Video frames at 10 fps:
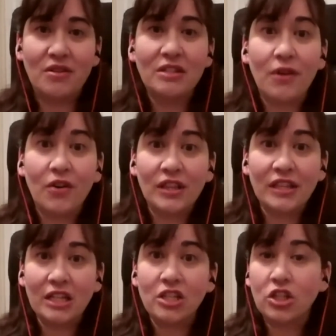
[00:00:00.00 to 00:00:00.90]
very
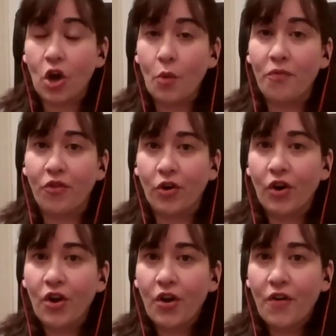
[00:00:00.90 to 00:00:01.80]
little scope for
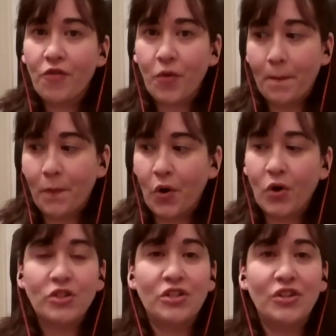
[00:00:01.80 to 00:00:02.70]

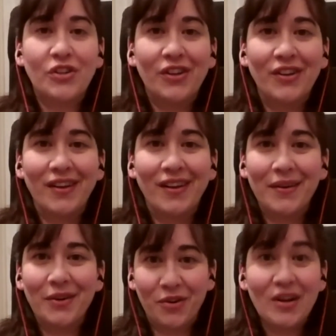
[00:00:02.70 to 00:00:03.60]
personal
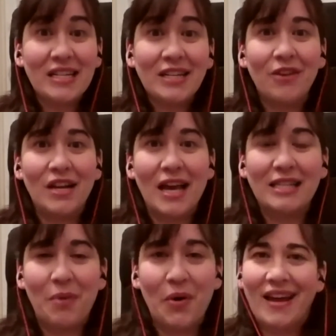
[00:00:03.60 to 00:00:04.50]
creativity, I
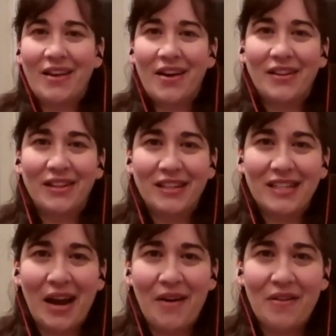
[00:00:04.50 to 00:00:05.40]
suppose. Got a little
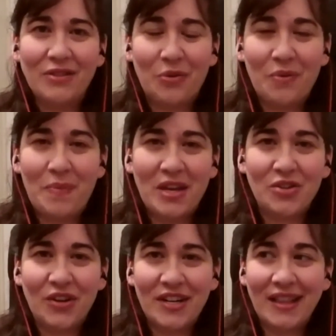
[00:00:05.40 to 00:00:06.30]
tired of sort of being
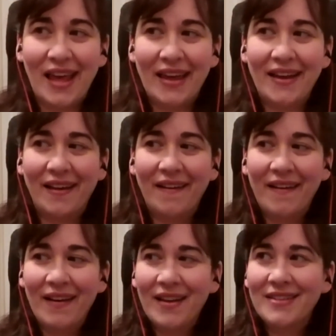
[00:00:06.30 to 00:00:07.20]
treated like
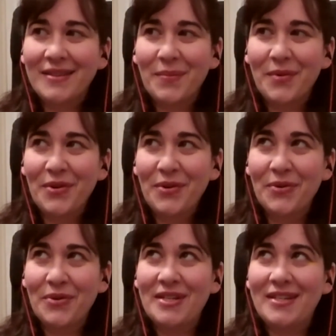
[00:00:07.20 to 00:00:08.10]
someone
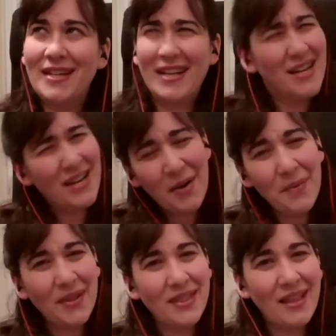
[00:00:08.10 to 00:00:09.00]
who didn't know
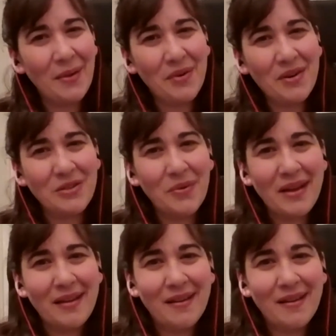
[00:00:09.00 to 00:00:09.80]
what they were doing,